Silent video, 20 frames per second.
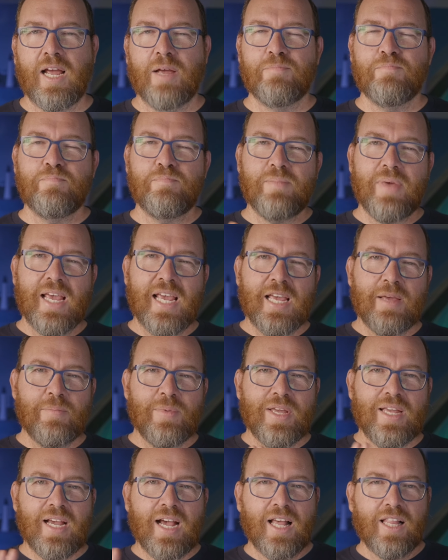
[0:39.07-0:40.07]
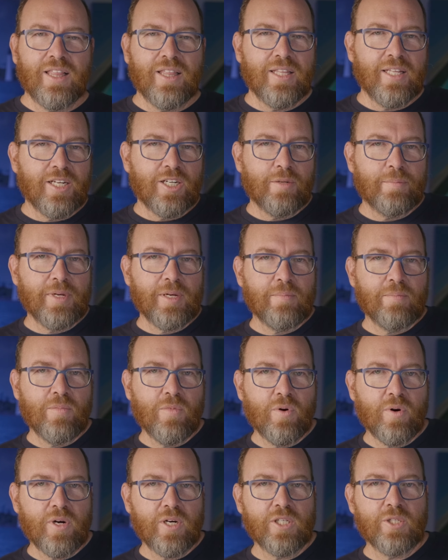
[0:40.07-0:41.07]
maybe a little bit
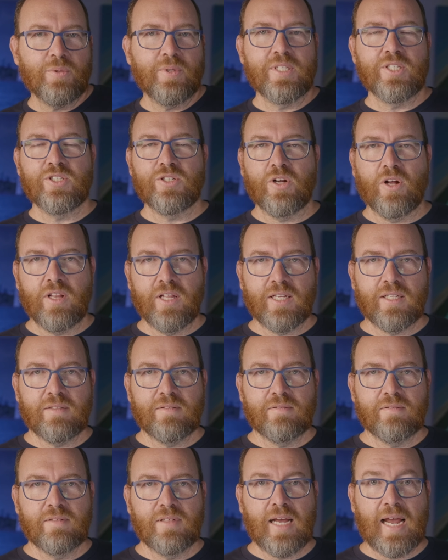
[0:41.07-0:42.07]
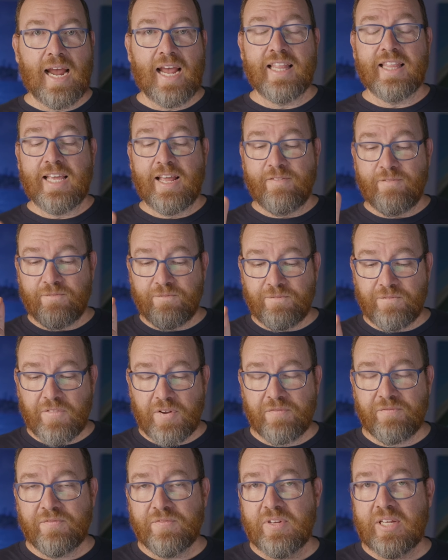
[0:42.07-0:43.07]
more to install it, and then
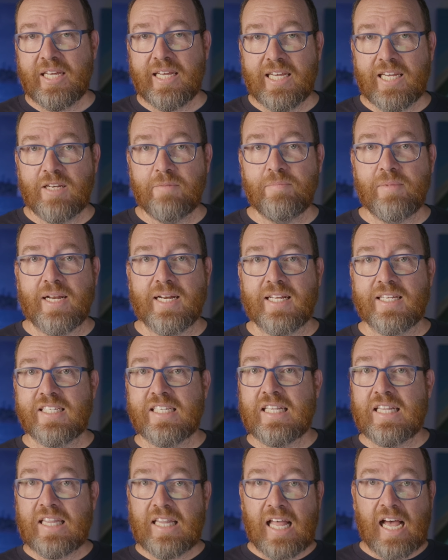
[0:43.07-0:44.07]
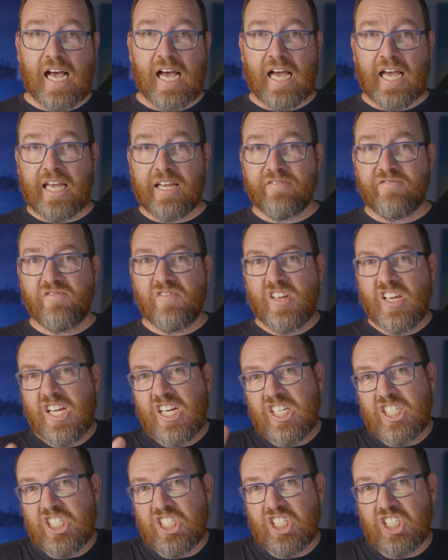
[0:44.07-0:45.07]
fifteen minutes
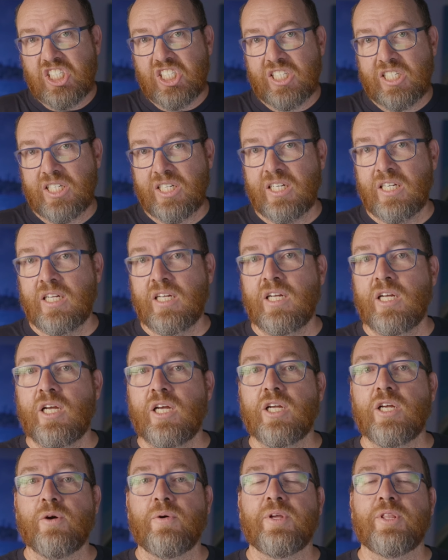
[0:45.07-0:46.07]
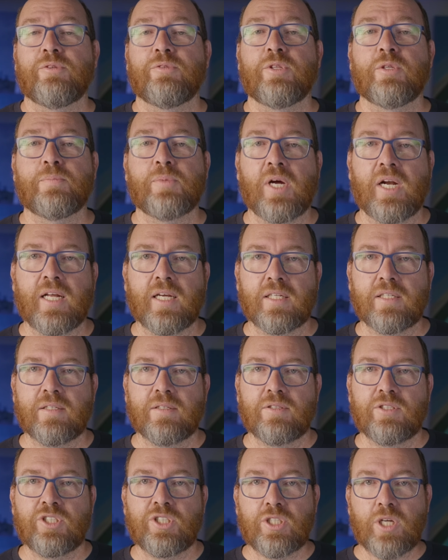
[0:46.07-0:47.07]
live-ish going through the product,
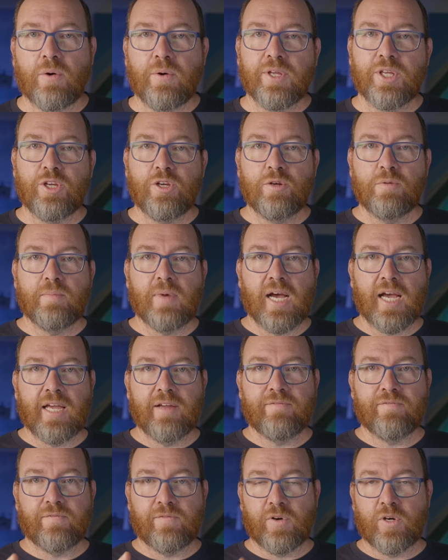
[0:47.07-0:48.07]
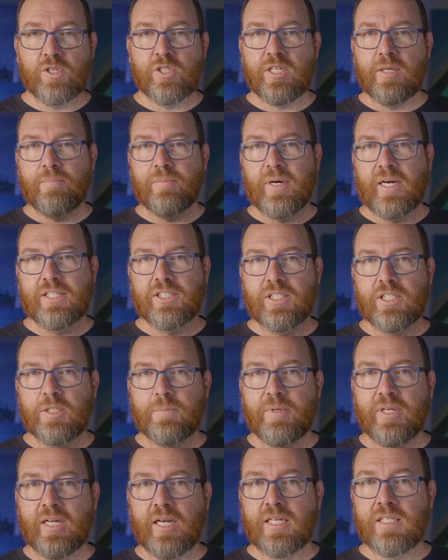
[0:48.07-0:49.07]
showing you my first impressions,
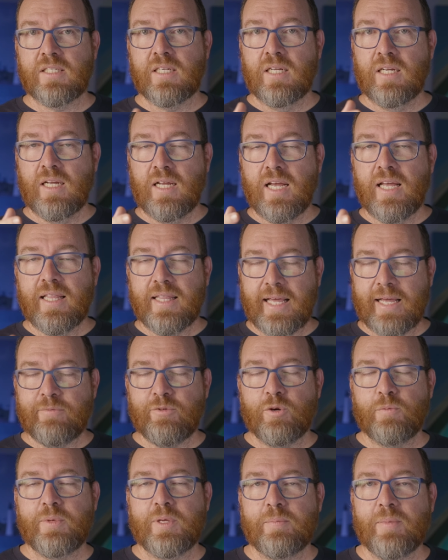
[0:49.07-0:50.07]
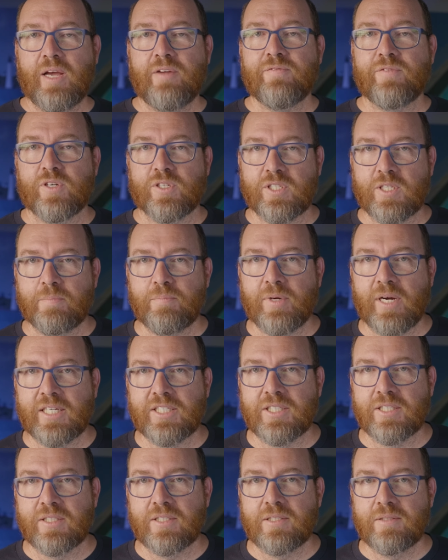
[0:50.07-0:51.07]
because they will be my first
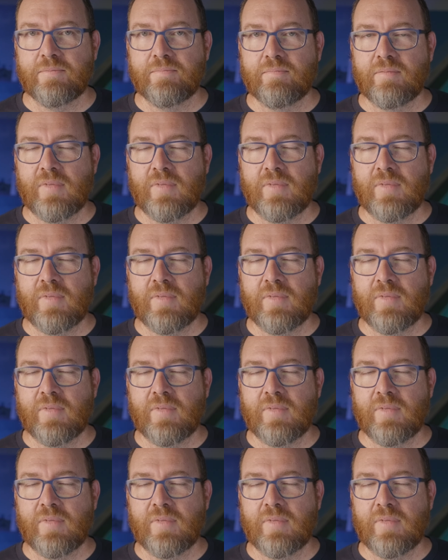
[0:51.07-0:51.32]
impressions.